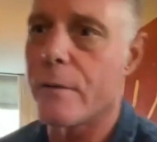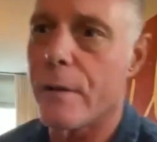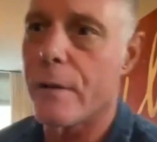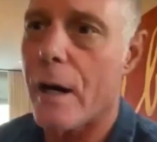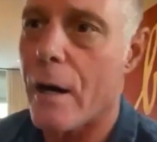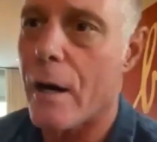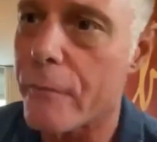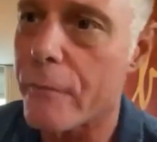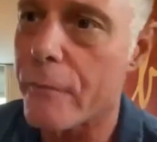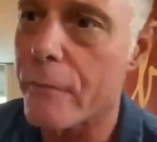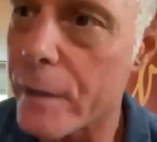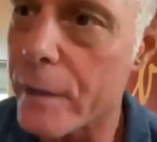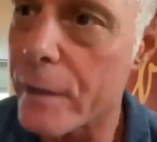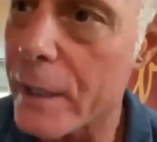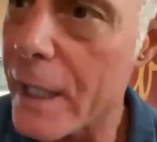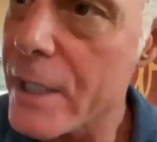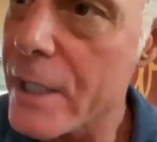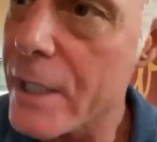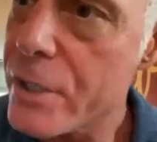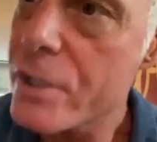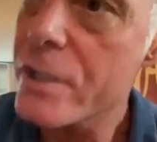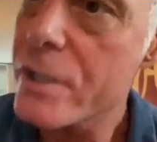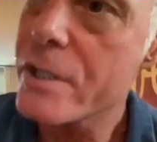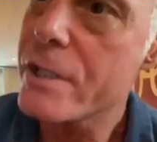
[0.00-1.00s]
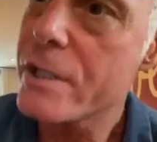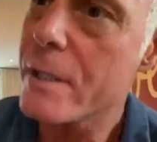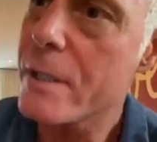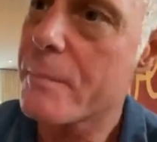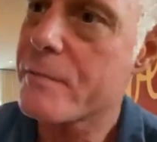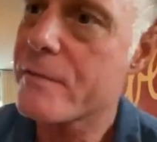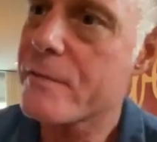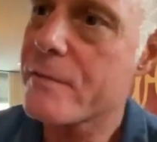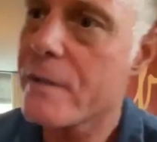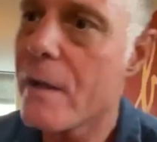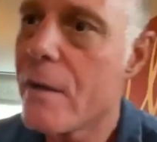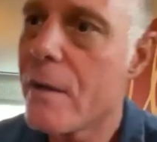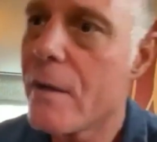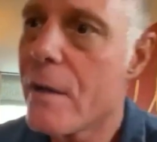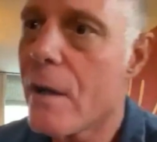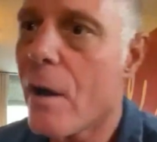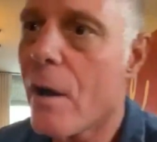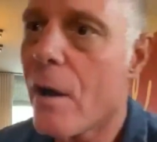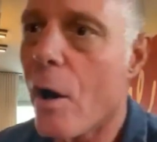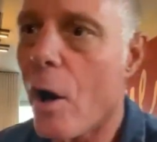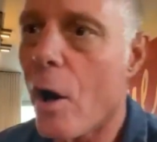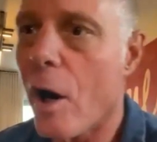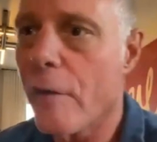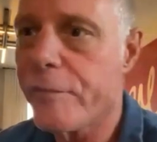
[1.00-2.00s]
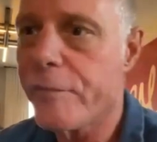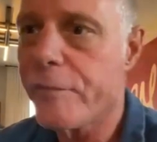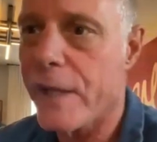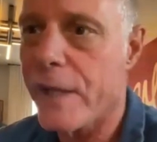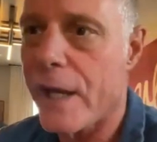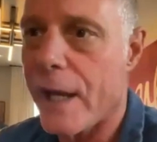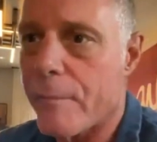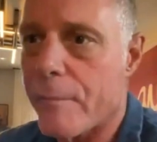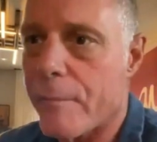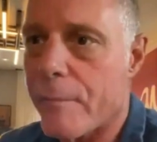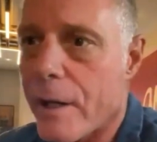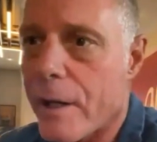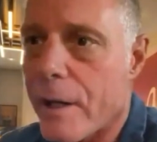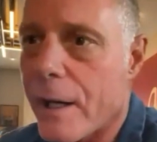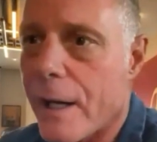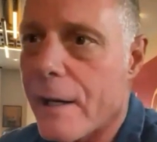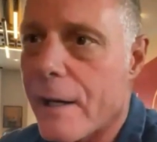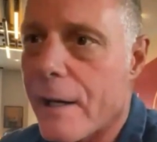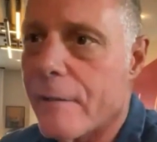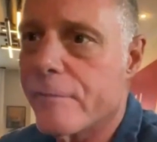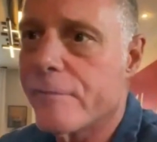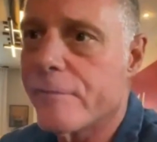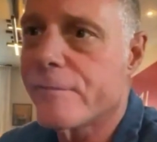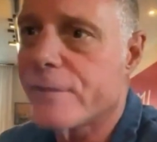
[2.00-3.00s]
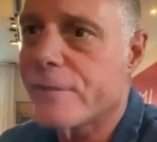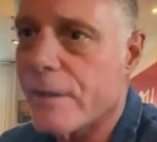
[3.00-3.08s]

our relationships off camera have